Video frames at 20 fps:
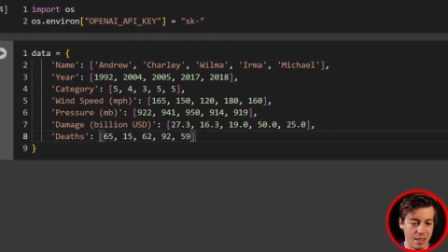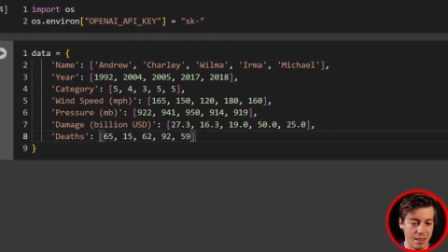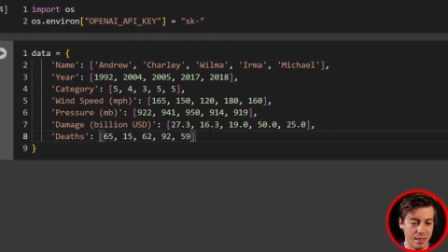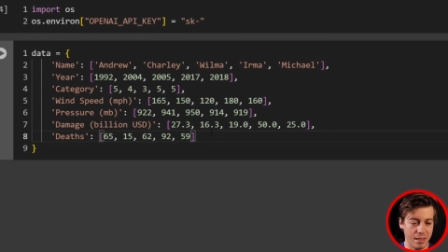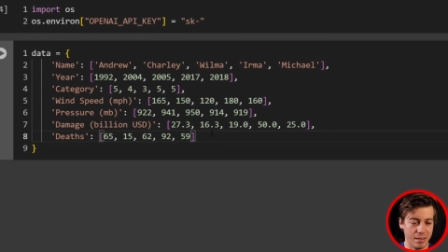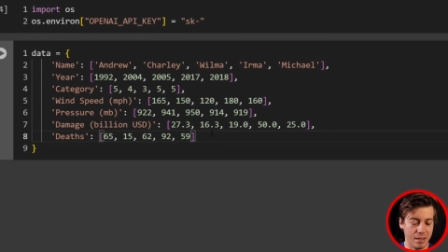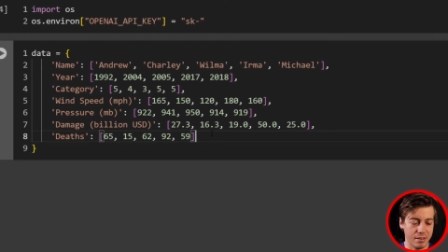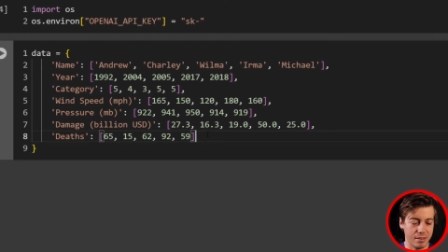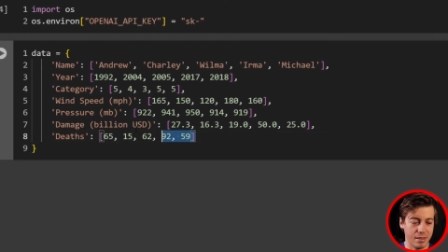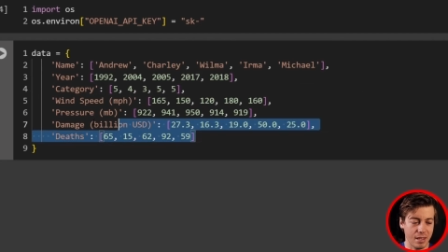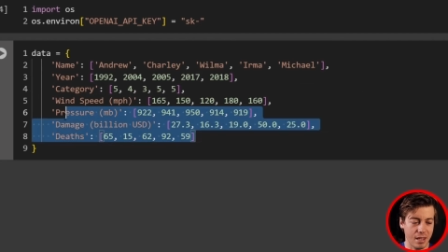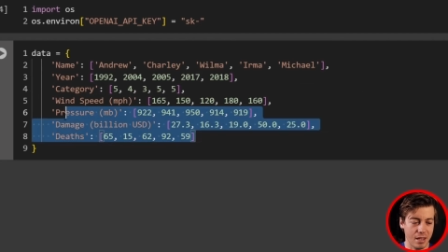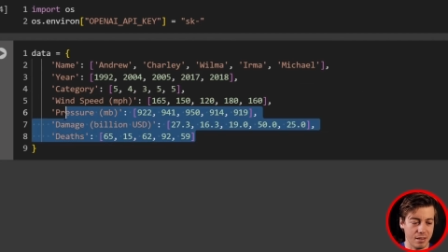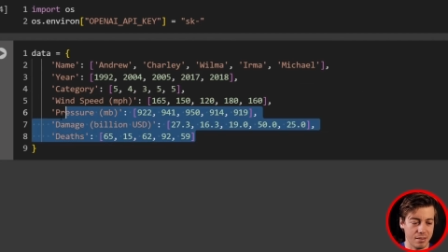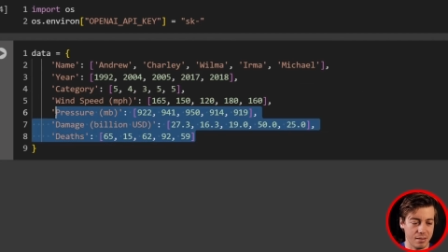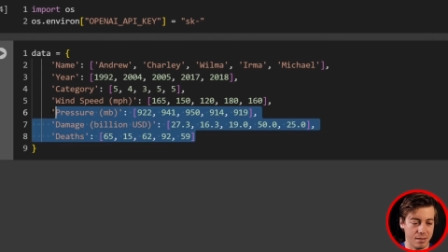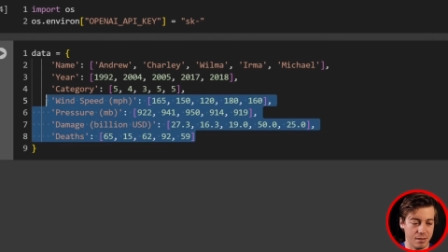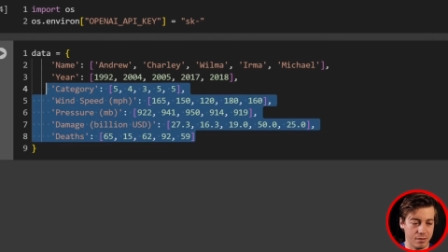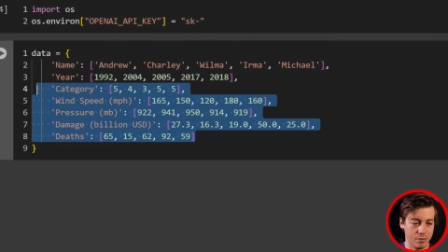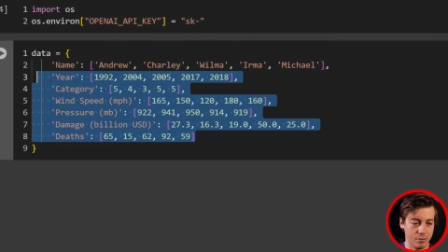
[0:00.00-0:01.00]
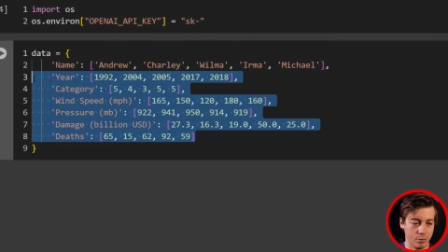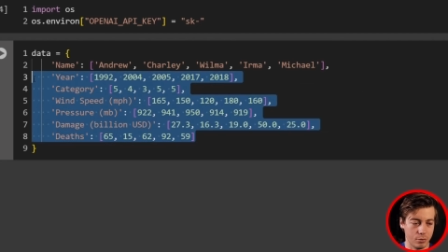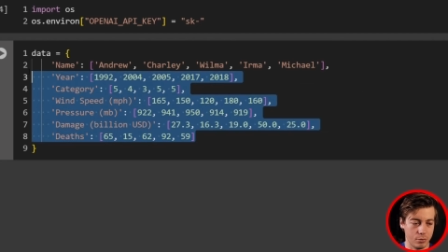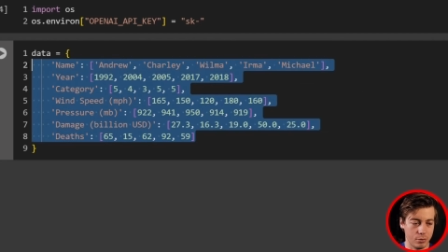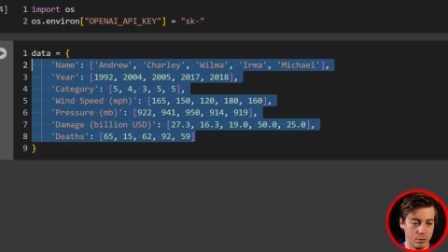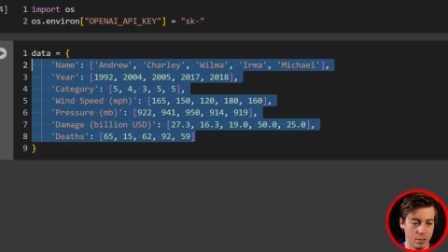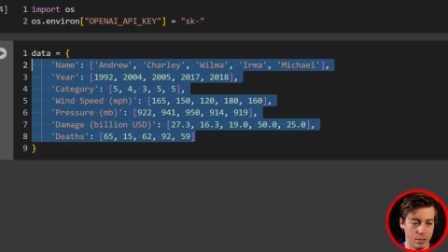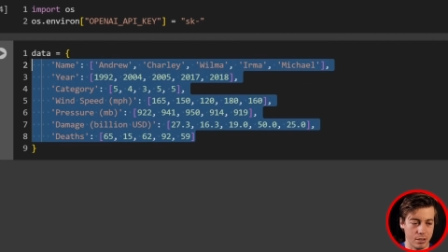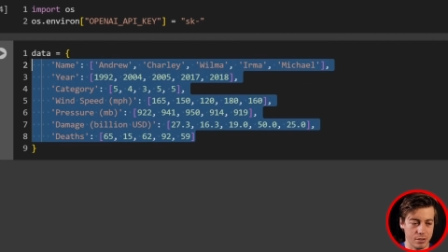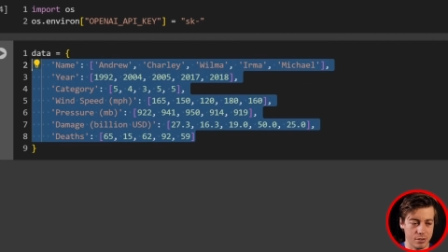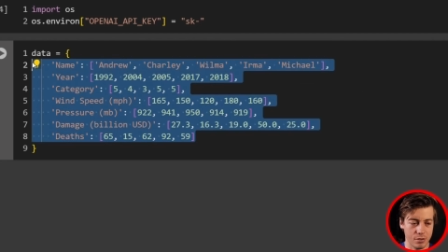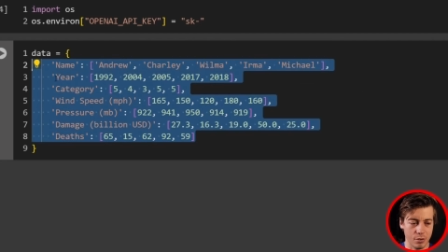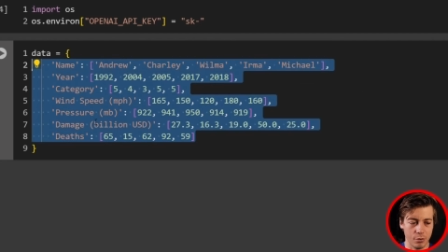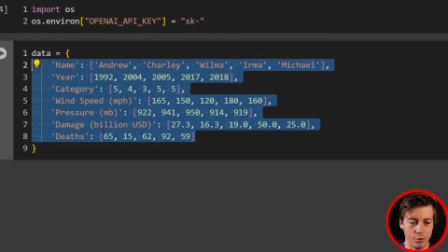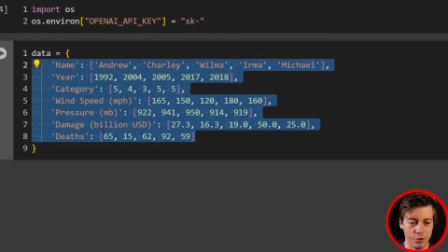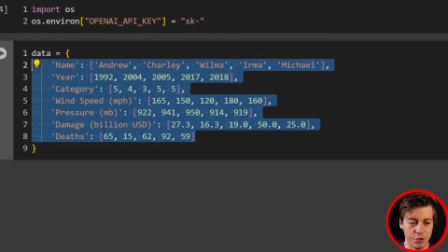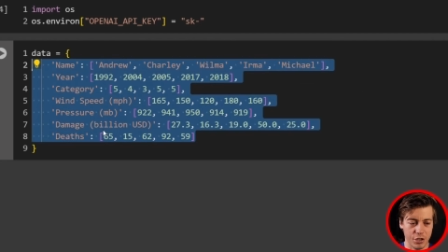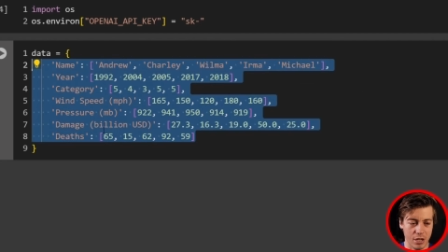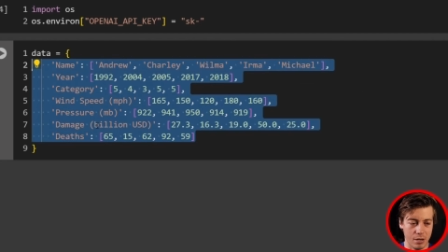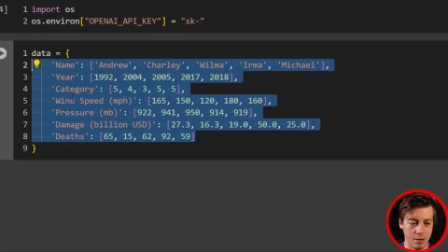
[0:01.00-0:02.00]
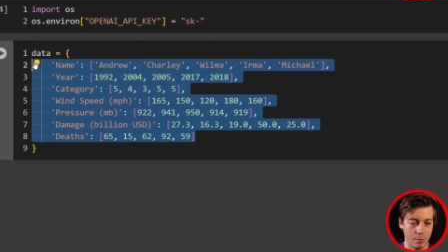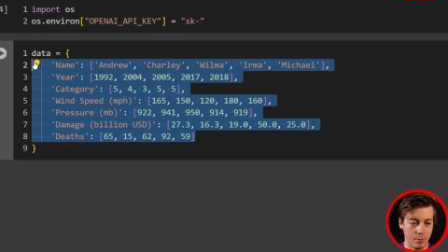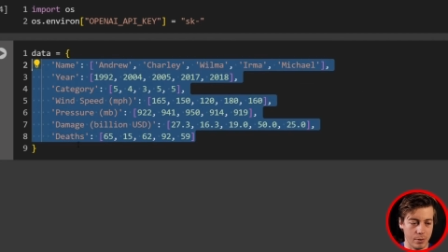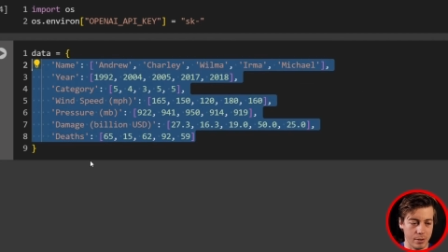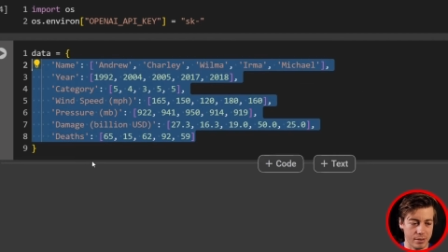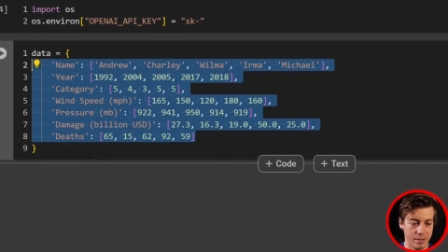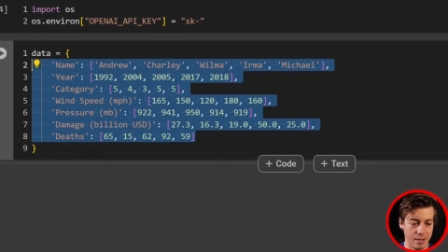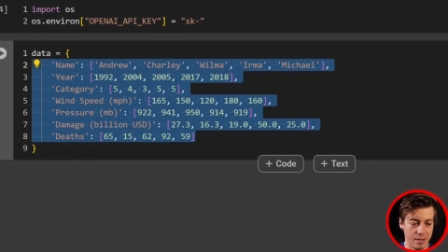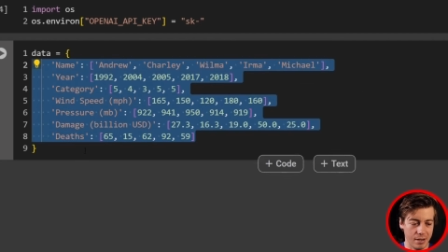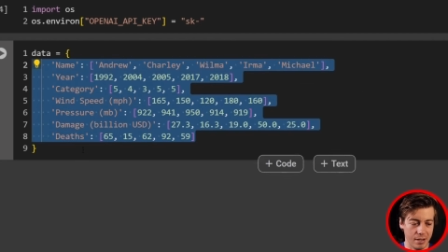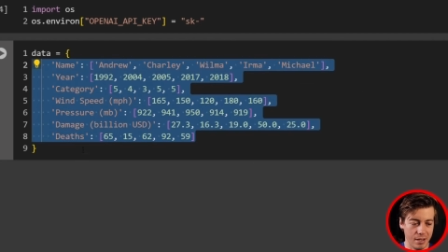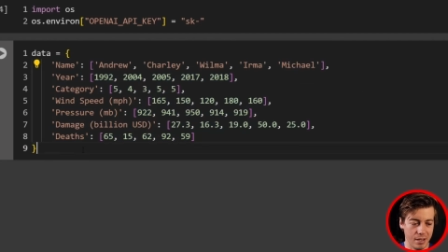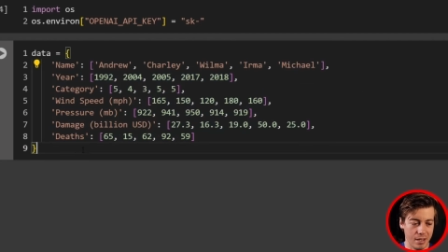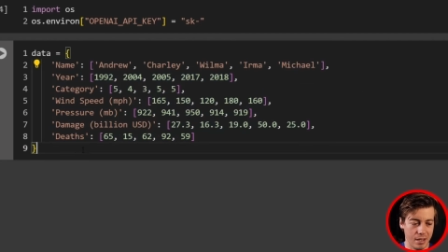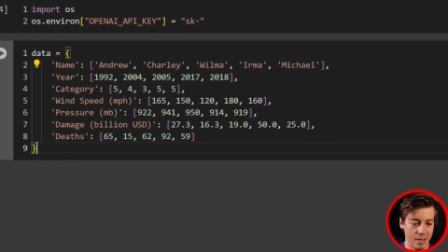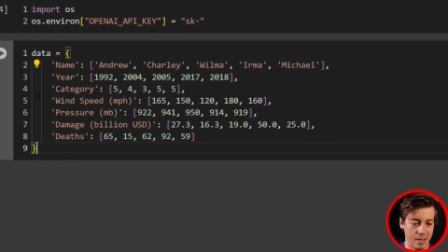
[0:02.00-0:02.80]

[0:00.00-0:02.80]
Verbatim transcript: and then the death toll associated with it.